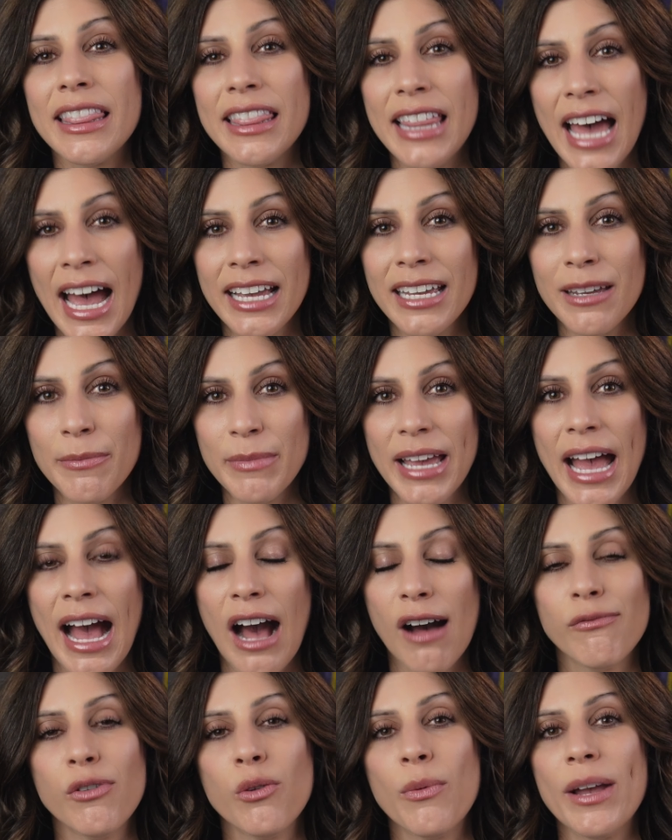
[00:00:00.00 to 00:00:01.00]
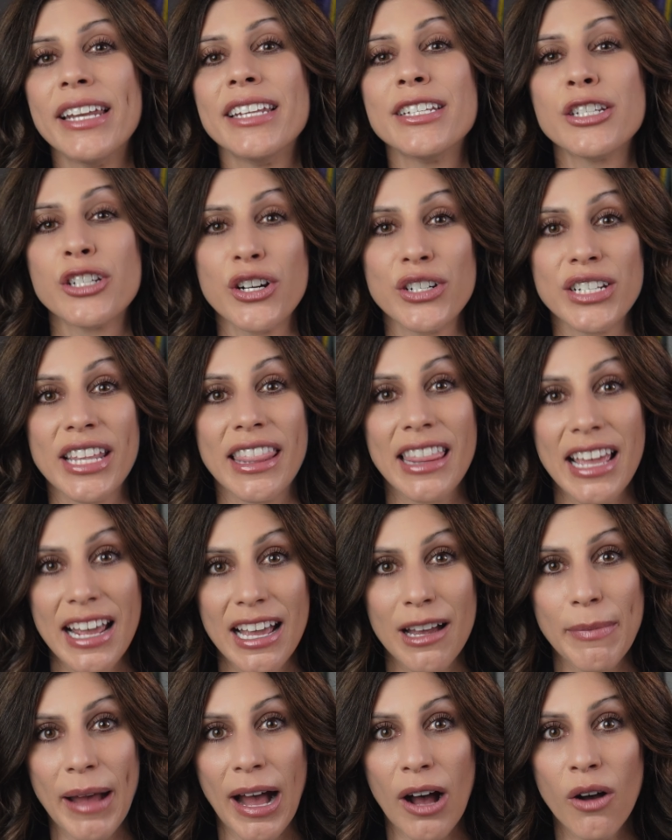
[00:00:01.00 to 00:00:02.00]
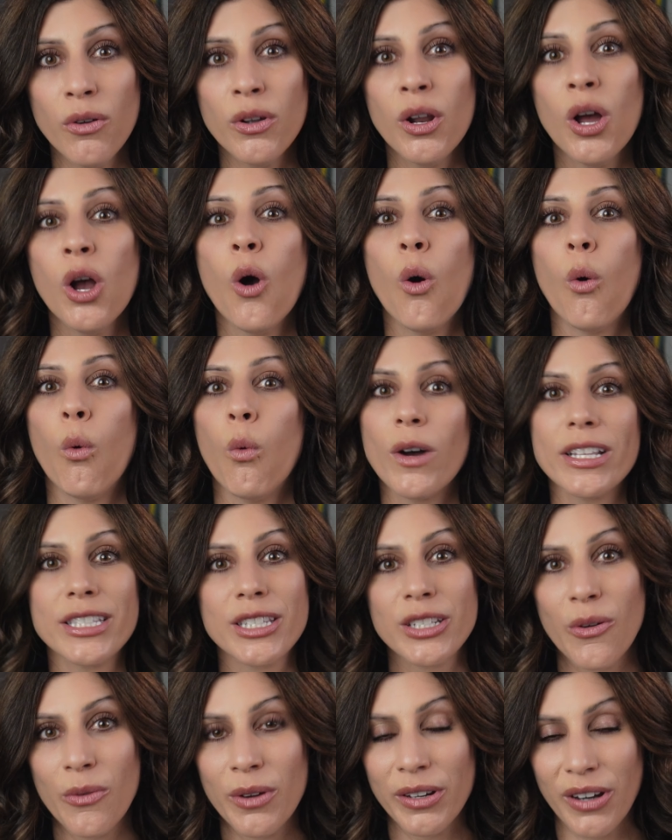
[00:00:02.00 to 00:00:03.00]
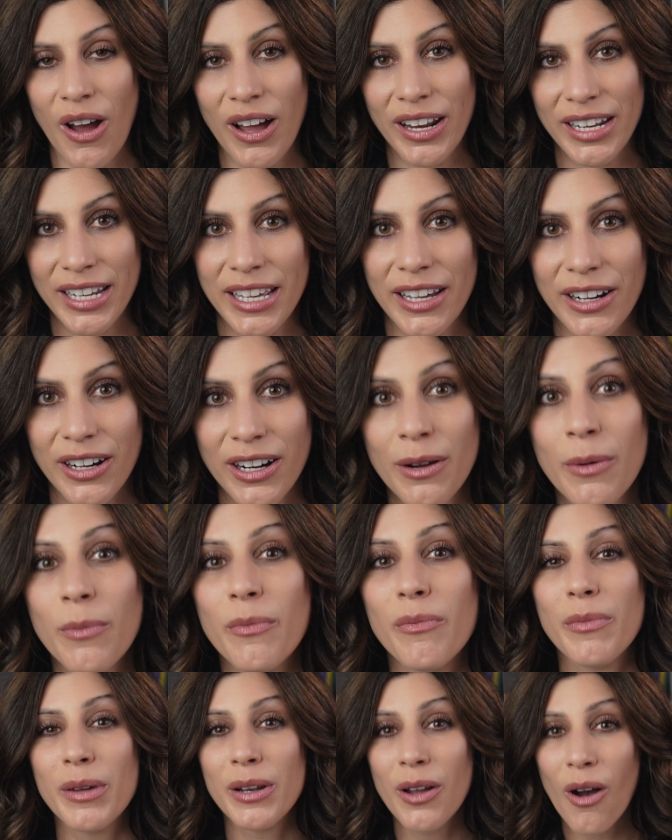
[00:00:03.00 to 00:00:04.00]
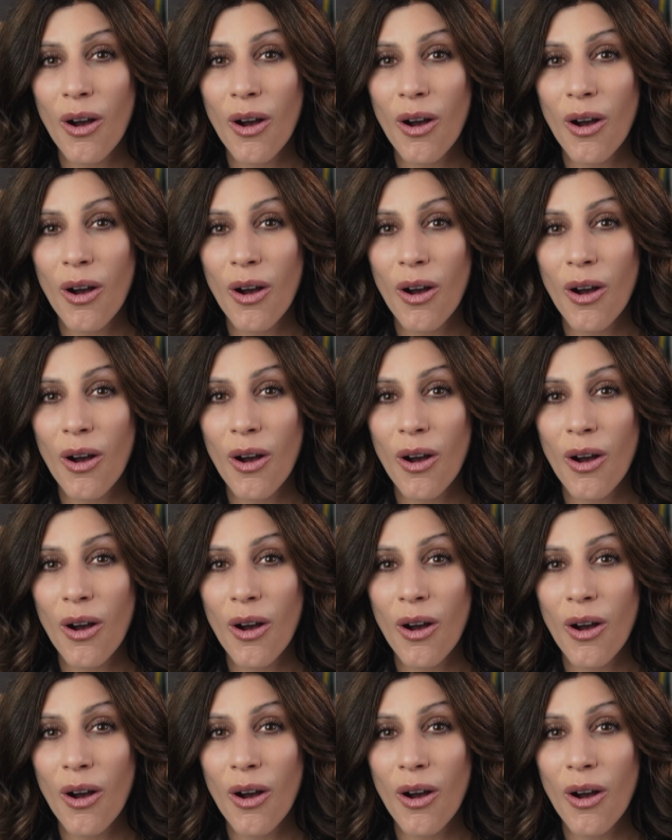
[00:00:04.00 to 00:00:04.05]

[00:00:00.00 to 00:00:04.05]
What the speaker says: That can be a helpful way to start to think about what's going on here, but